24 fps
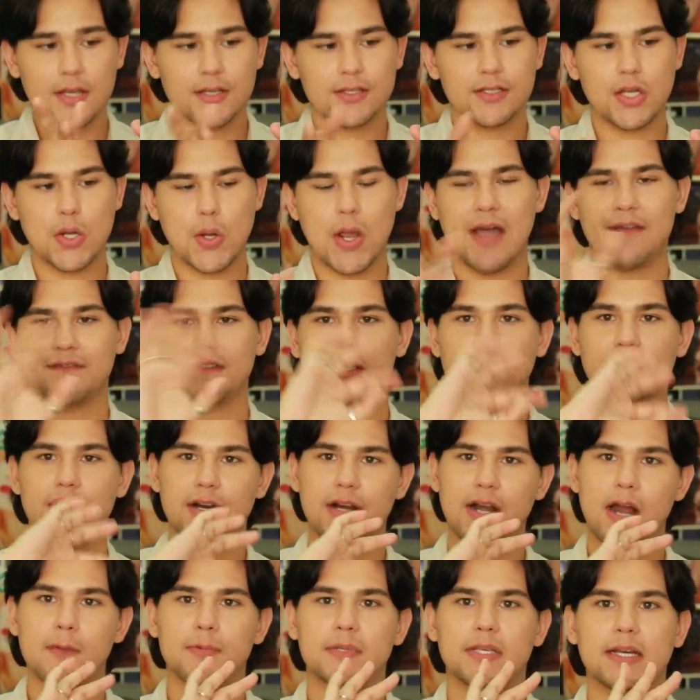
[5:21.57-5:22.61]
So you have to turn
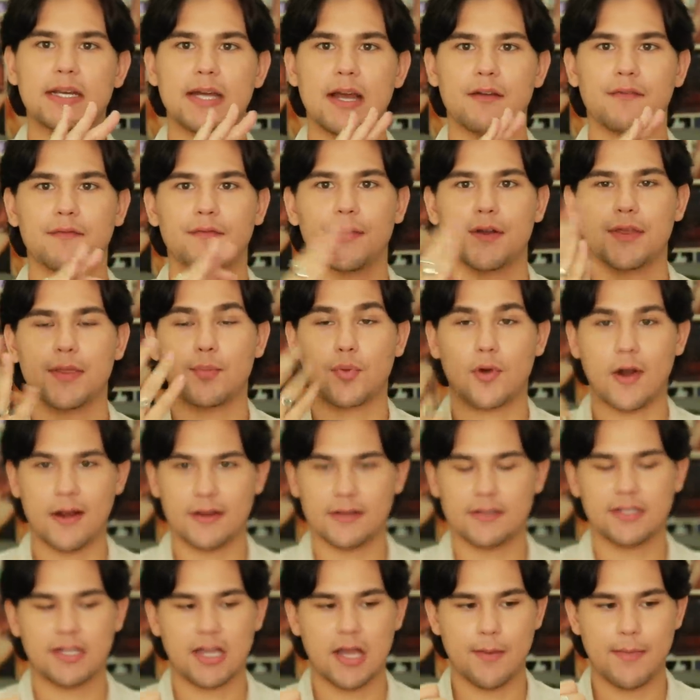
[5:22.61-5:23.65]
it upside down for the
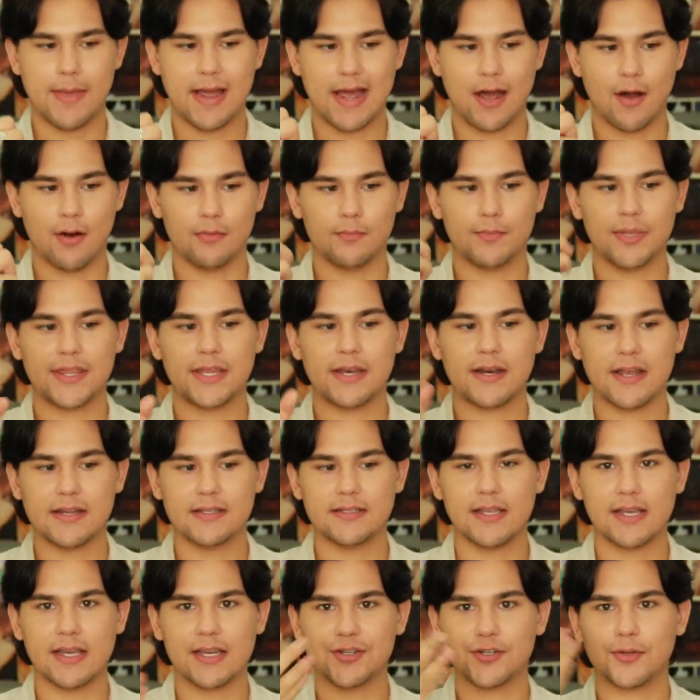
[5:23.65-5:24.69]
product to come out. But the nice
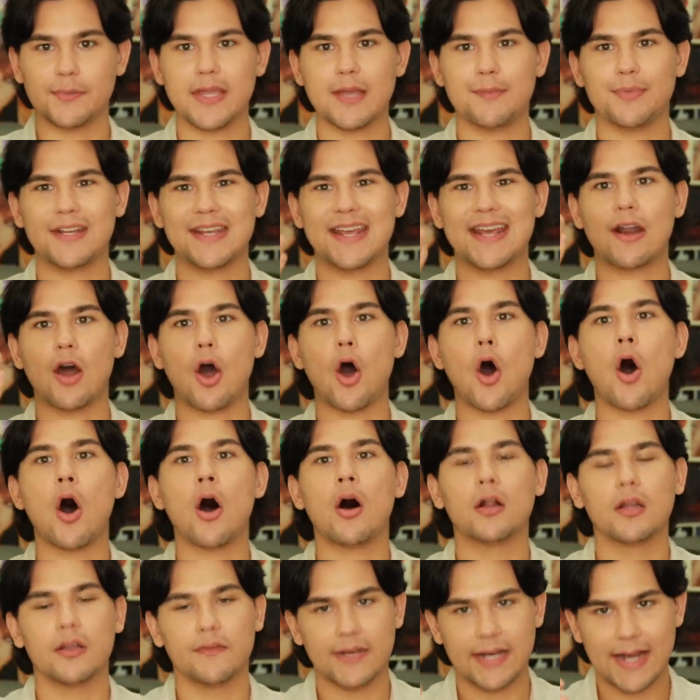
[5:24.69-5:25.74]
thing is you'll be able to get
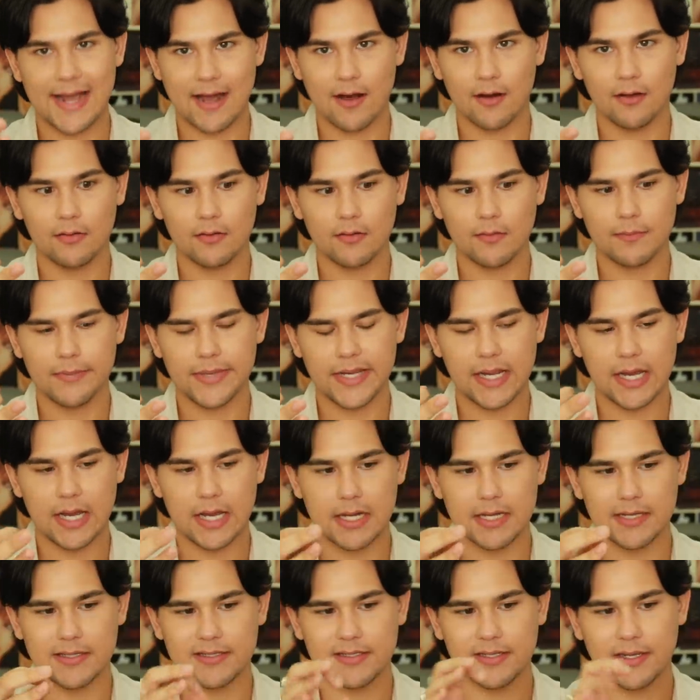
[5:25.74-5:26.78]
all of it out
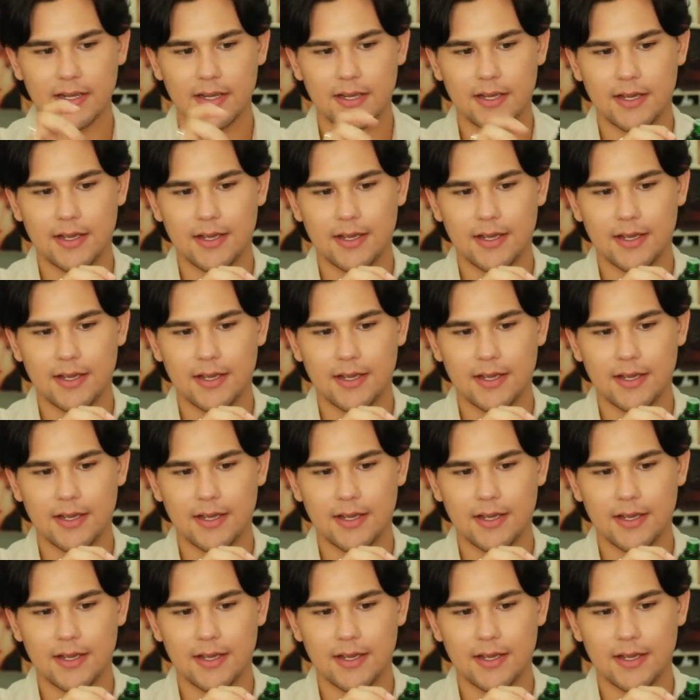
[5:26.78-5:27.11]
because